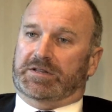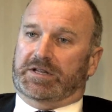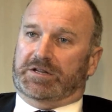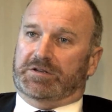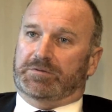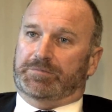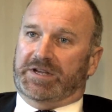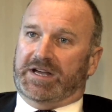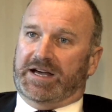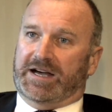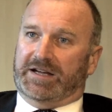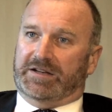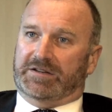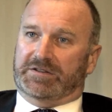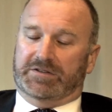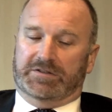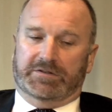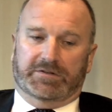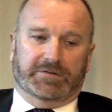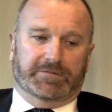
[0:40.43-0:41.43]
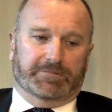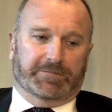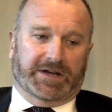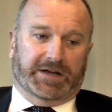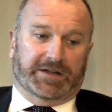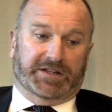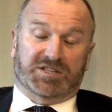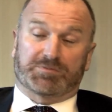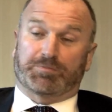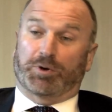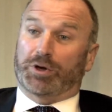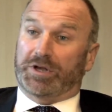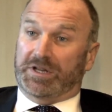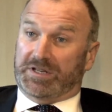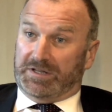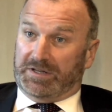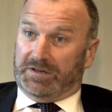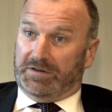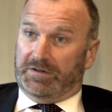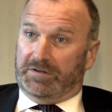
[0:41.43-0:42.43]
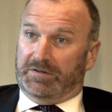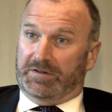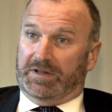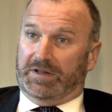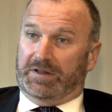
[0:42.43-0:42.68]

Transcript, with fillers: that could be had by exploiting